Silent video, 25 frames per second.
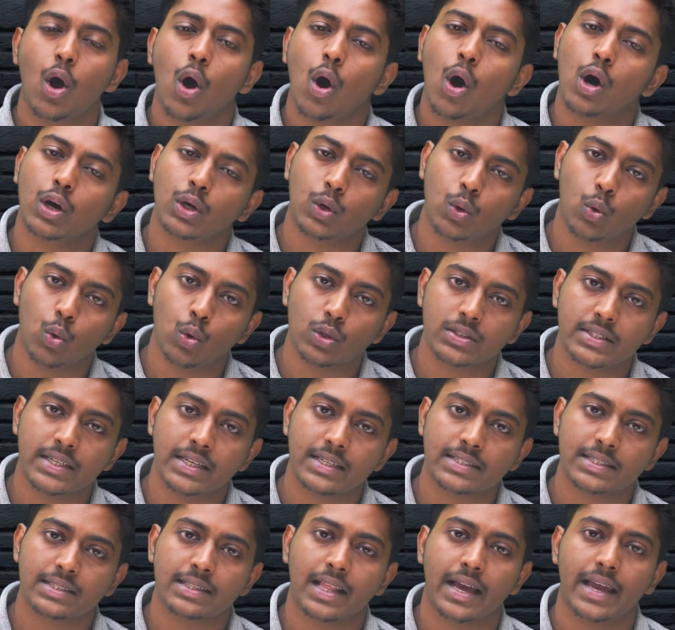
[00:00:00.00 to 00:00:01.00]
on
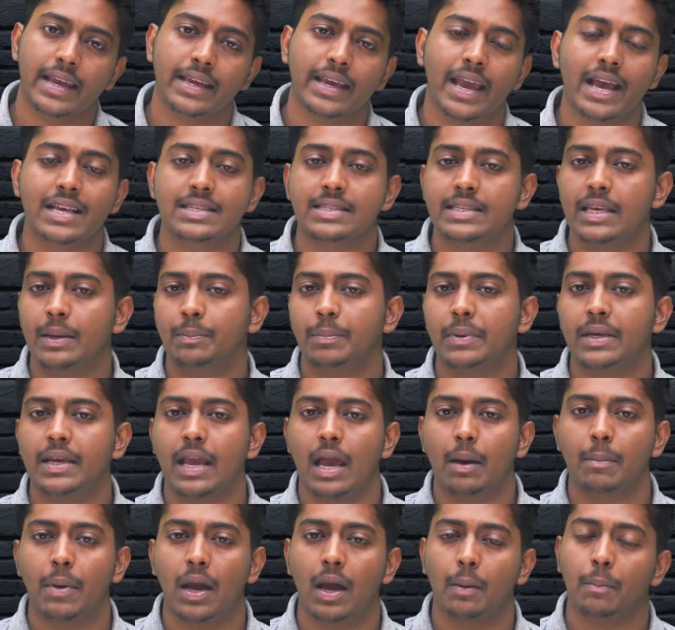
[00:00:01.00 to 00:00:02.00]
courses like SAP
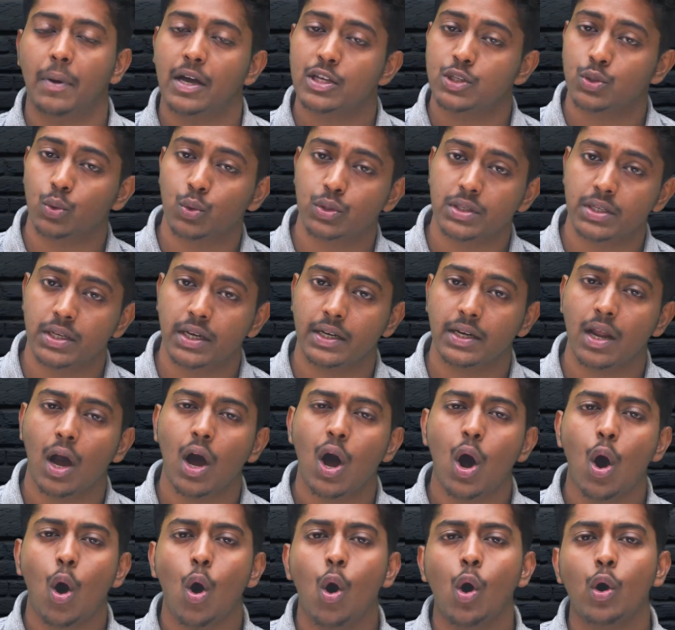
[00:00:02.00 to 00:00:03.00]
ABAP Associate
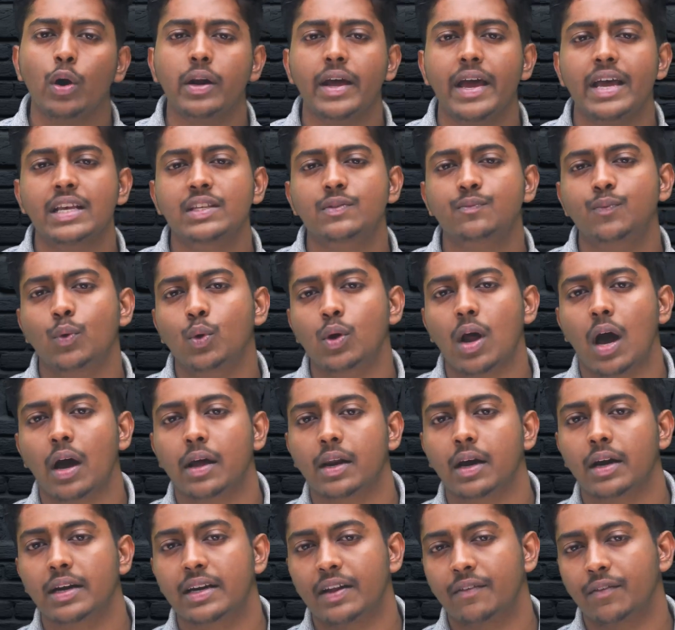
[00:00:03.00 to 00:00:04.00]
or S4
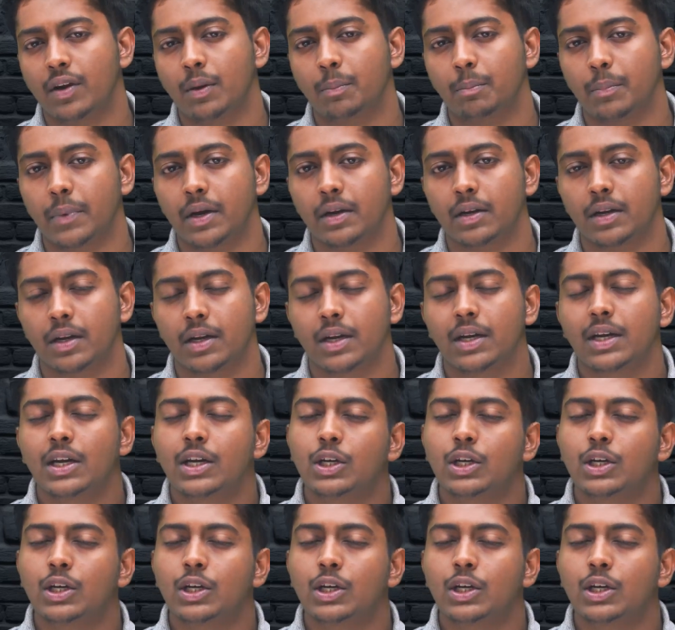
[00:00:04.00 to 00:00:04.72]
HANA Development